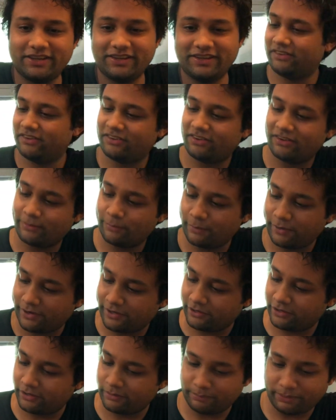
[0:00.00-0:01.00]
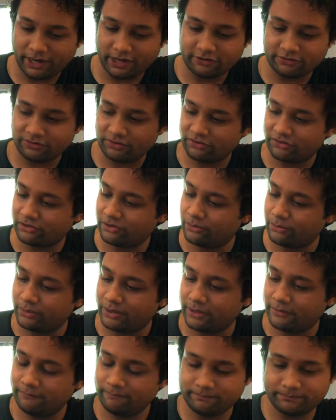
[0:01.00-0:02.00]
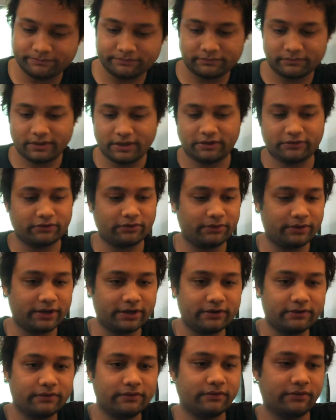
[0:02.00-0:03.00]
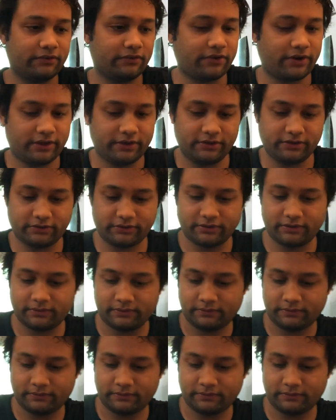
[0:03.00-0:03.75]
This is where the batteries go in. Let's go ahead, try this.